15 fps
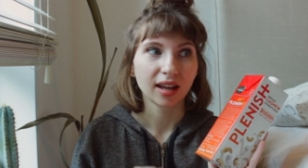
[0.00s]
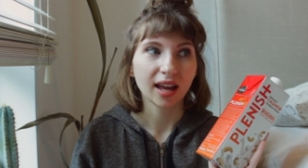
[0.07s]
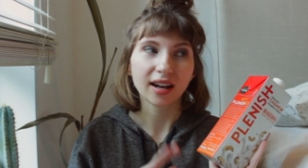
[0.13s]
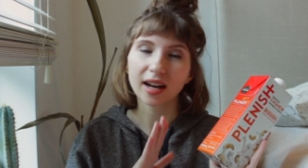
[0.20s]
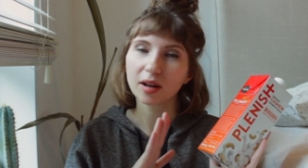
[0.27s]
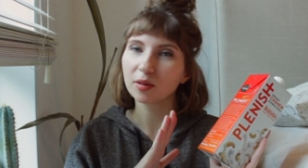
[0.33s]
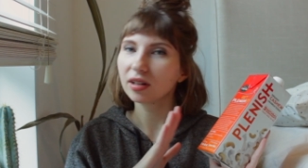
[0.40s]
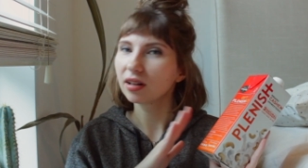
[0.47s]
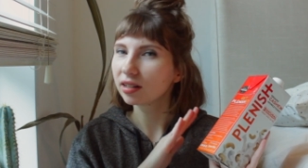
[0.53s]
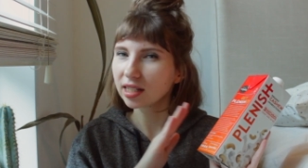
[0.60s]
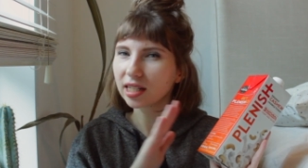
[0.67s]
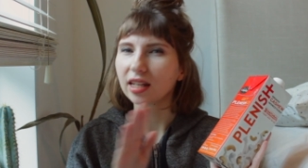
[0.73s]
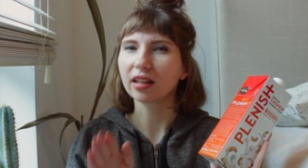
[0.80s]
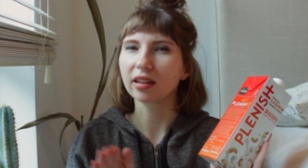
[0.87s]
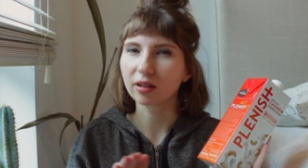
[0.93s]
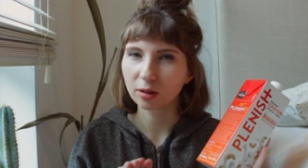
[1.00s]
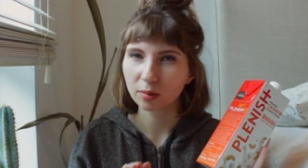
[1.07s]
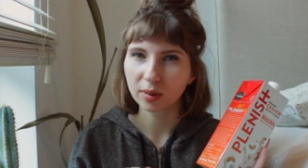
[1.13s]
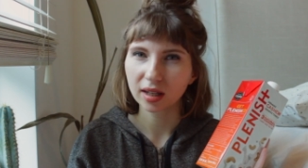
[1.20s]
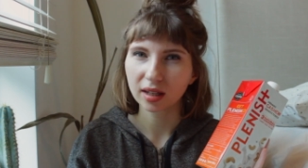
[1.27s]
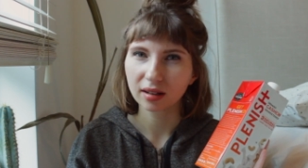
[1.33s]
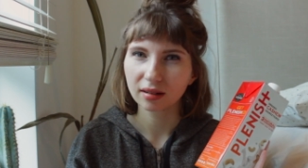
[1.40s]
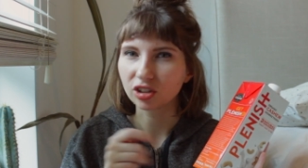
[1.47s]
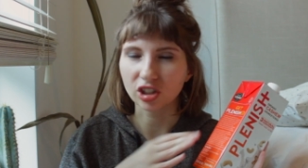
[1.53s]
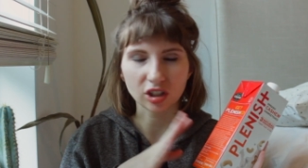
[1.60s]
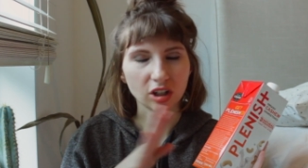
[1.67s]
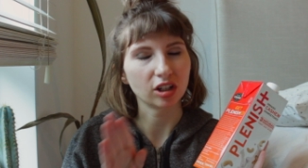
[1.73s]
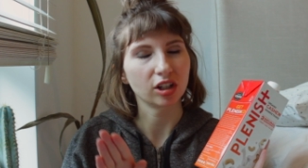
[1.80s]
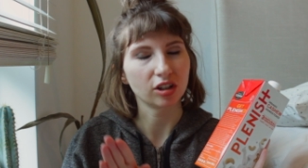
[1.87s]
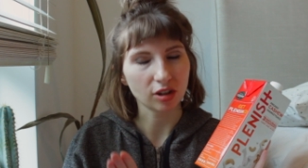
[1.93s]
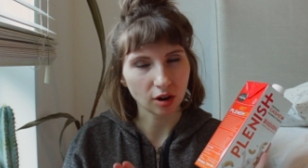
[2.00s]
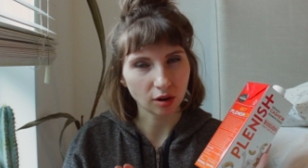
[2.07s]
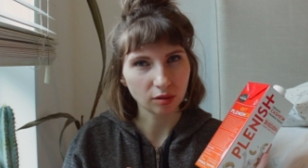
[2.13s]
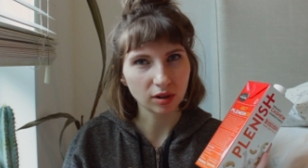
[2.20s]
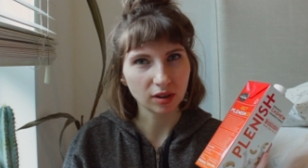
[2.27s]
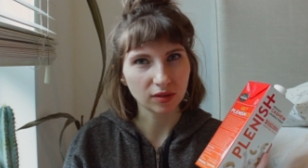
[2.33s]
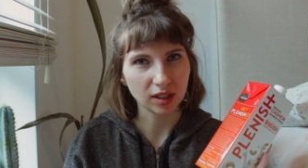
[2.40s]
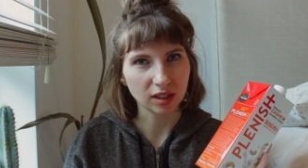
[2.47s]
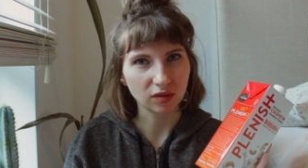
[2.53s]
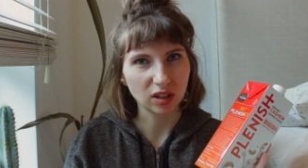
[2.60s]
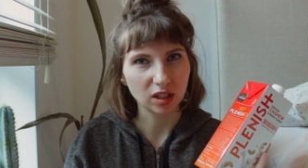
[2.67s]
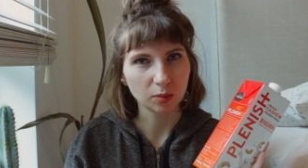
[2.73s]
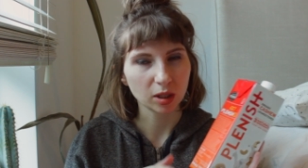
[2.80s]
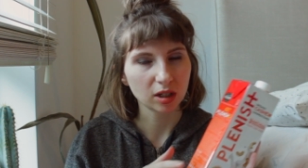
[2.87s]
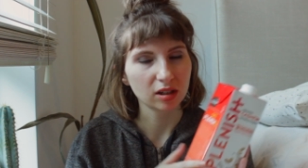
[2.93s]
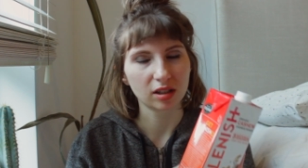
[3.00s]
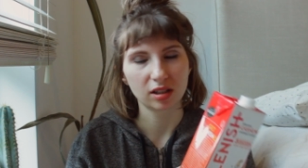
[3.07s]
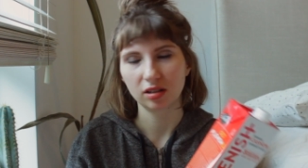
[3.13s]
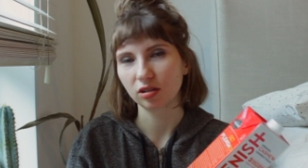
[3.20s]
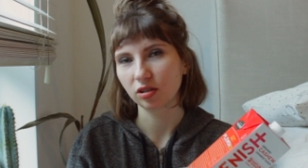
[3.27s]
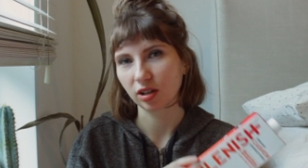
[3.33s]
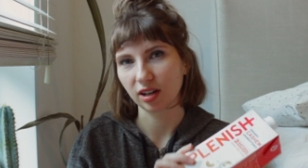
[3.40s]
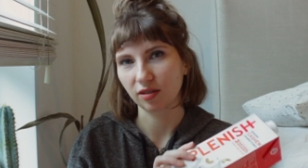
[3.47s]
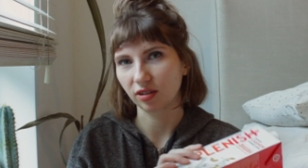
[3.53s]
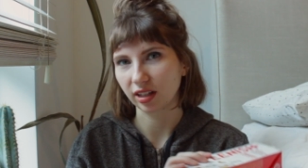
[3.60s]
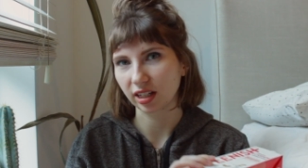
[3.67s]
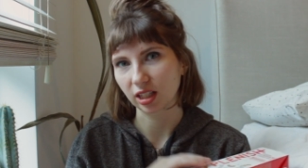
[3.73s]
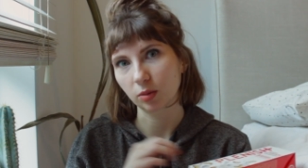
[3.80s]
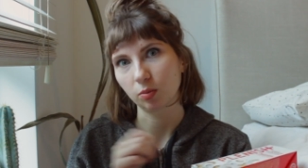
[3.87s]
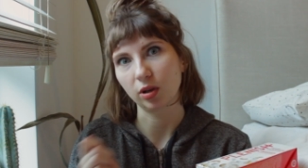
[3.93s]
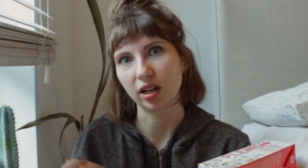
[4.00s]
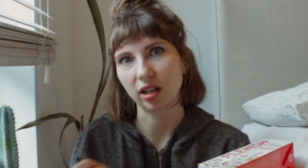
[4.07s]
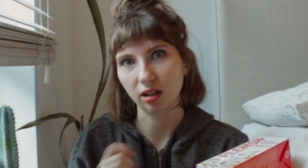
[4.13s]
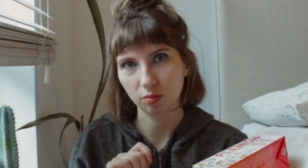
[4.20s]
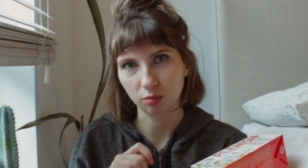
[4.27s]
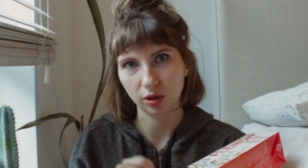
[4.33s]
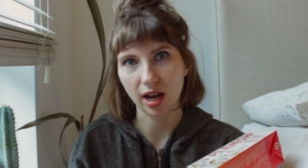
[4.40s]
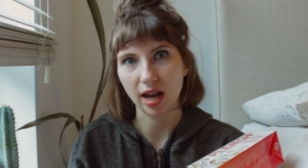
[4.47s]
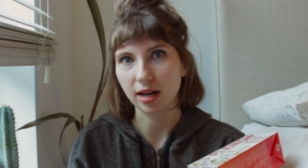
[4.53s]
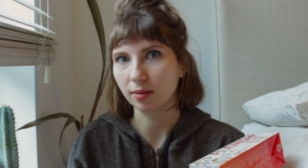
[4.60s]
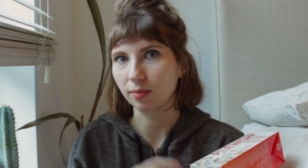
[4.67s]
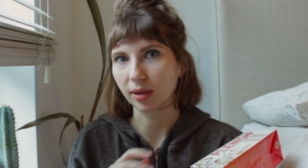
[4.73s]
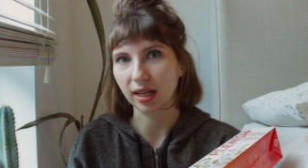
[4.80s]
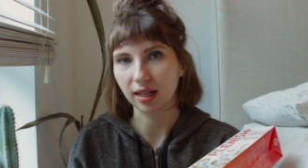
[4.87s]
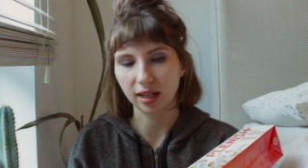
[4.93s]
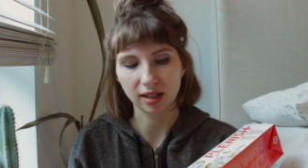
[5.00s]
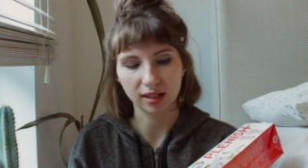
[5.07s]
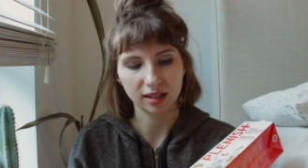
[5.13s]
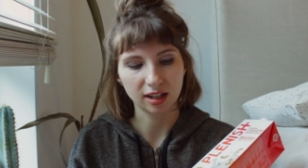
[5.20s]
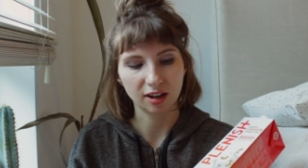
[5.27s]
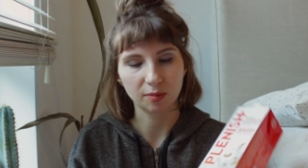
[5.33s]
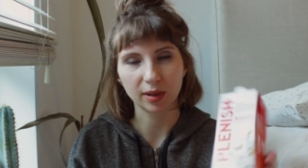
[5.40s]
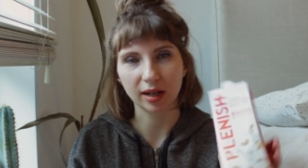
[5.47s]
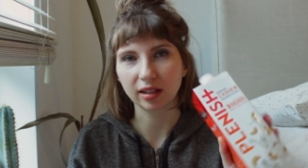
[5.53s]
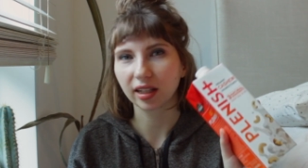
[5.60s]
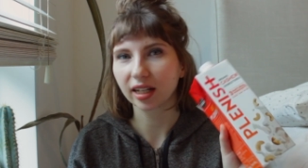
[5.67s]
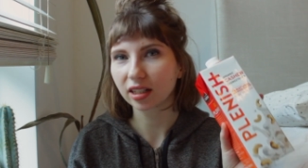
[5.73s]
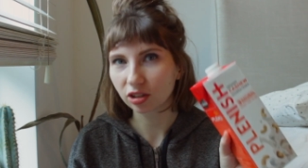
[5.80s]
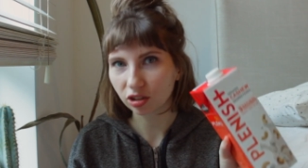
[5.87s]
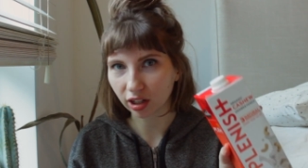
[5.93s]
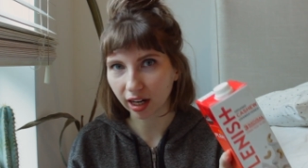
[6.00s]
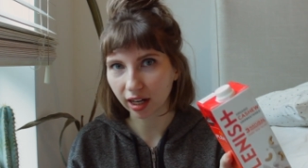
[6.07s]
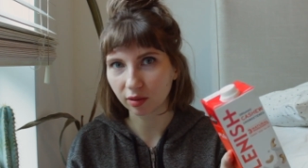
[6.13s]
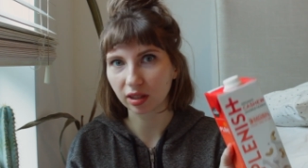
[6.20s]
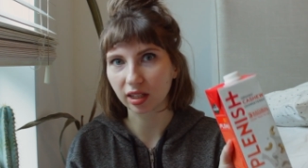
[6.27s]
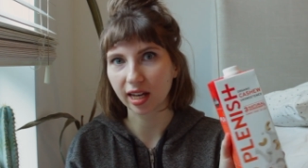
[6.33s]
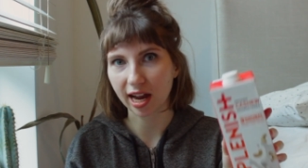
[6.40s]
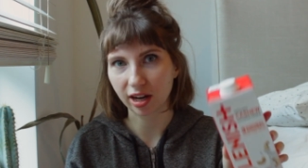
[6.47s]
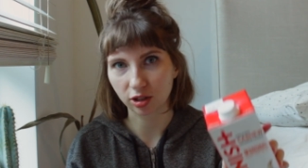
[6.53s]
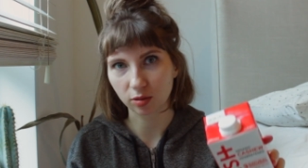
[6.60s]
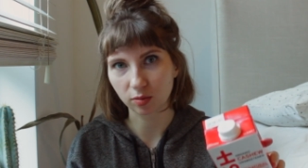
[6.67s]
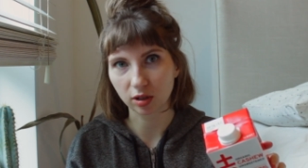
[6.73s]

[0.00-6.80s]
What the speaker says: And I would not eat a little bit just on its own of this vegan butter. It's still great for like spreading on bread and baking and stuff. But I'd like to try it with the cashew